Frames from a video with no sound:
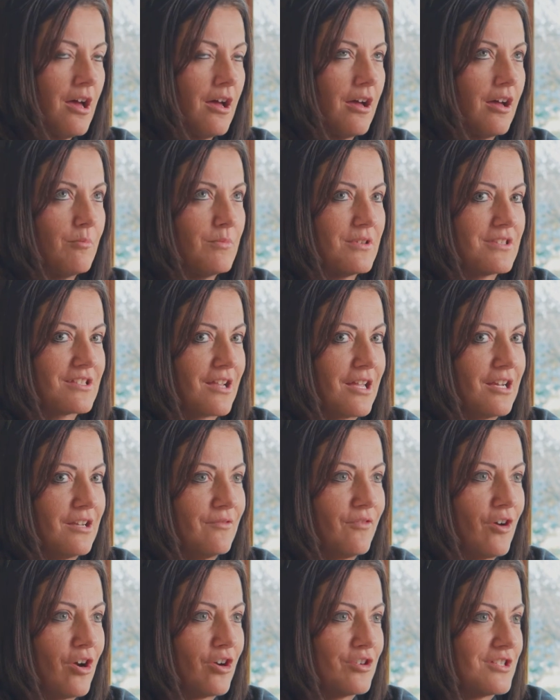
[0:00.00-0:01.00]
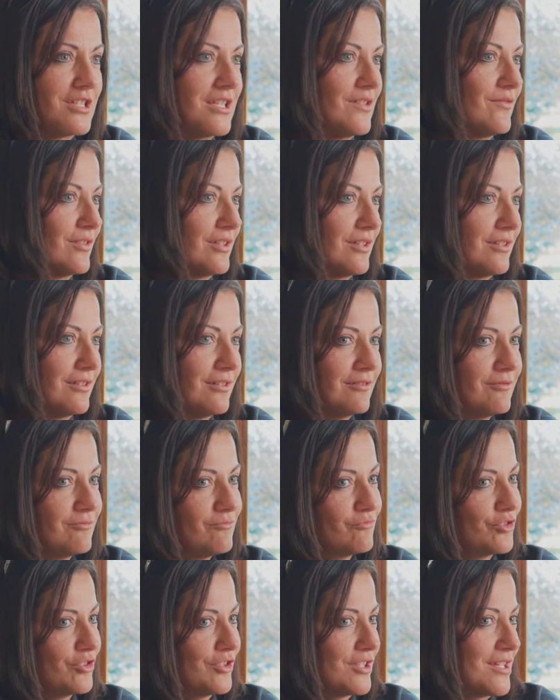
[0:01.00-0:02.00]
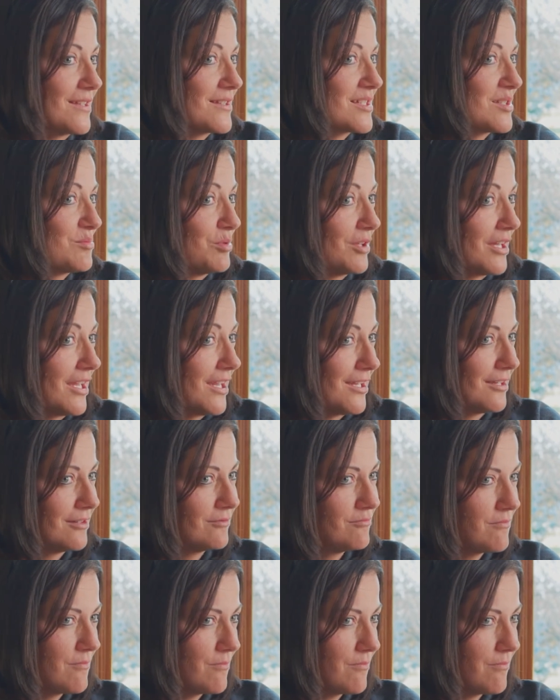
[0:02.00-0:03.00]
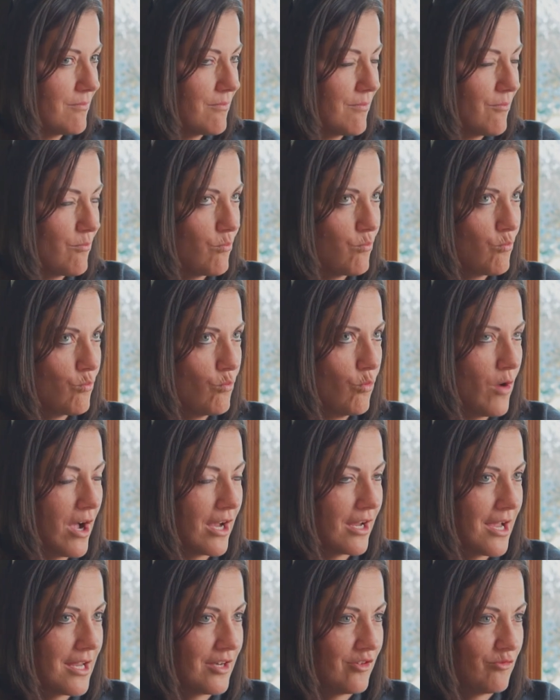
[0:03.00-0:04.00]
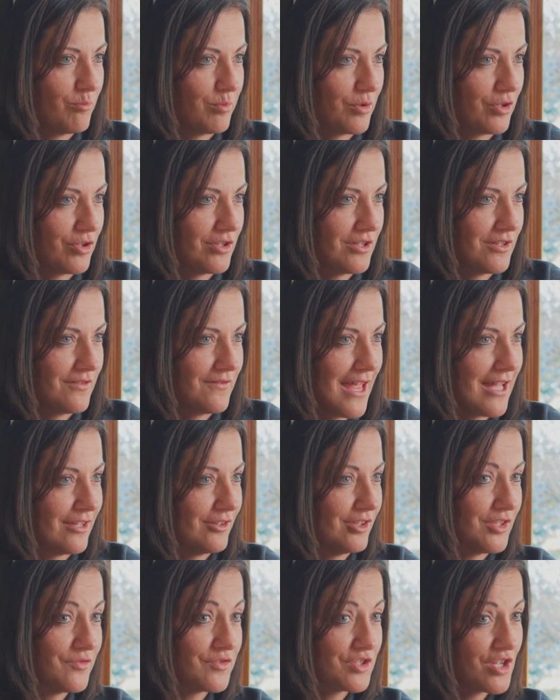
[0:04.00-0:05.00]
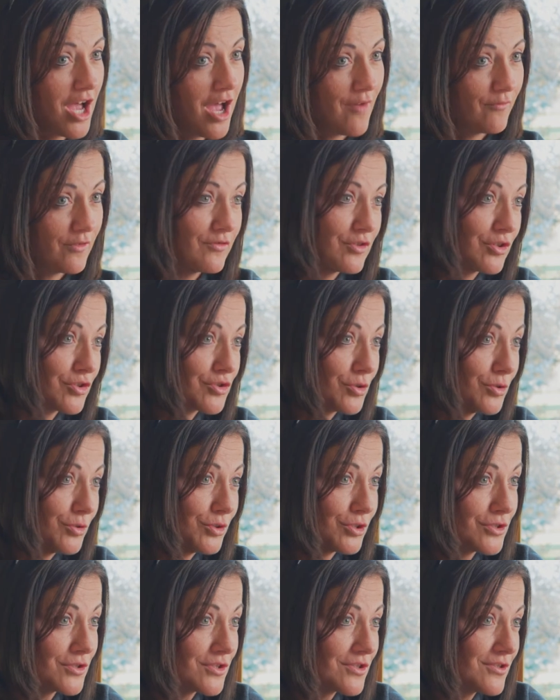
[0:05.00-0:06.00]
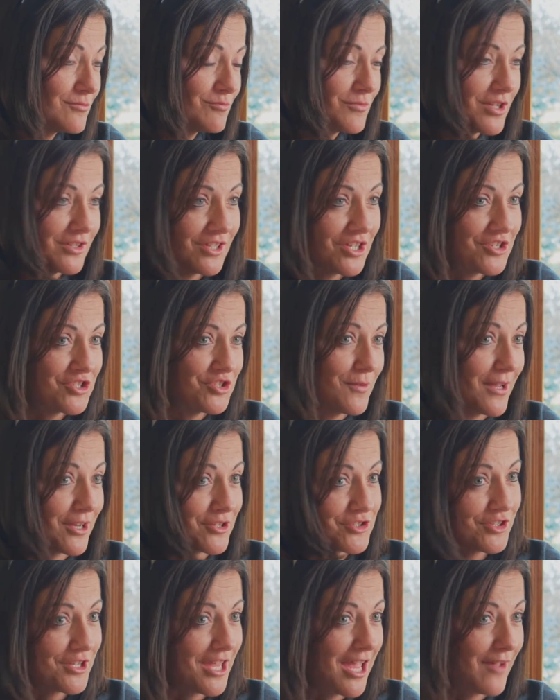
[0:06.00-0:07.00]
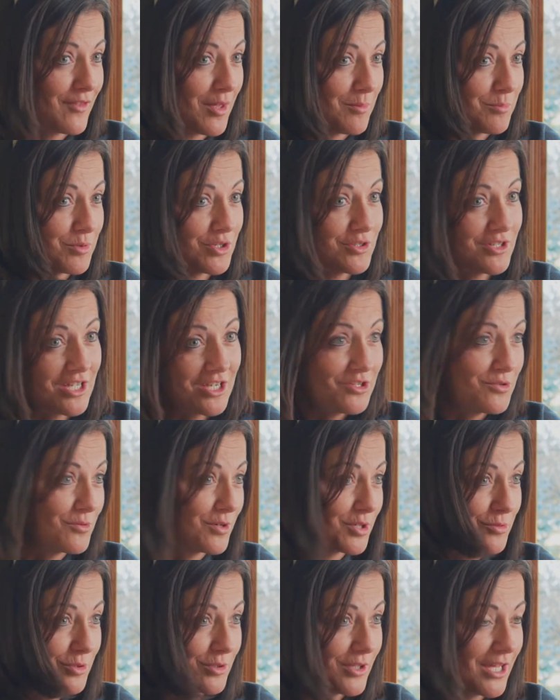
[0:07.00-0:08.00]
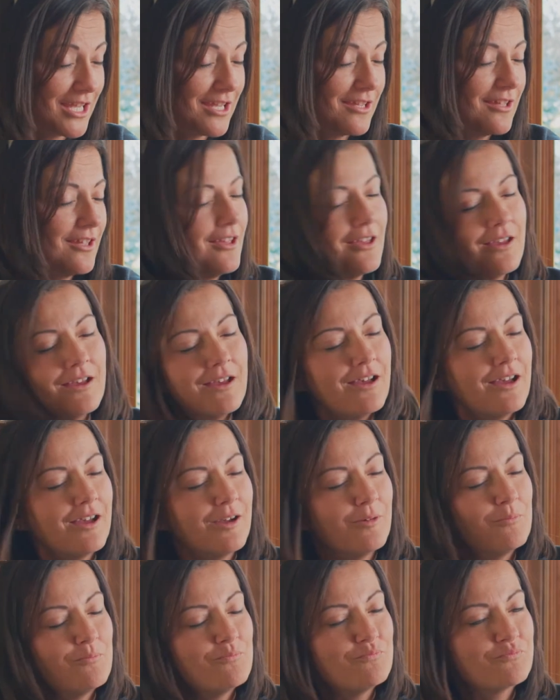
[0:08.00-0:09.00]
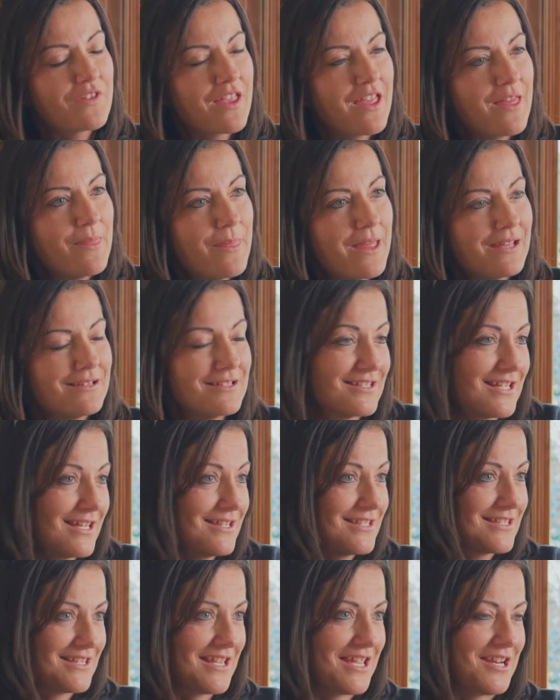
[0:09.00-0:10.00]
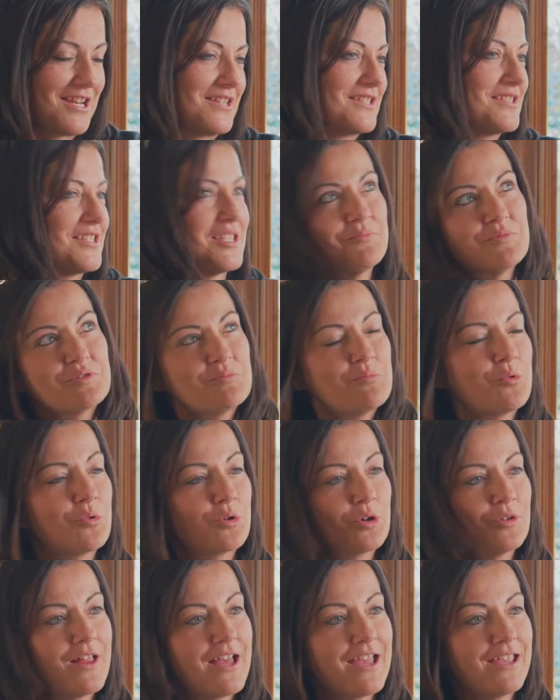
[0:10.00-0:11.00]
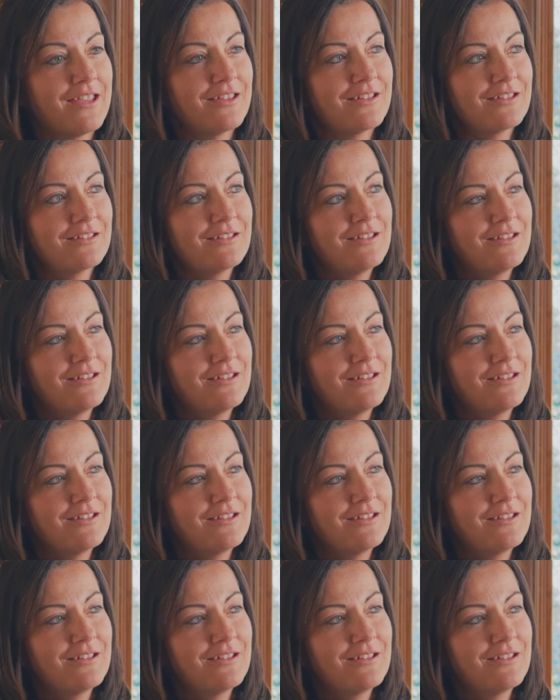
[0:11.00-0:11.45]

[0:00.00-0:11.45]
It's kind of hard to even really explain what kind of burden that lifts off of your shoulders unless you actually have that burden and you can relate. And then since then, it seems more like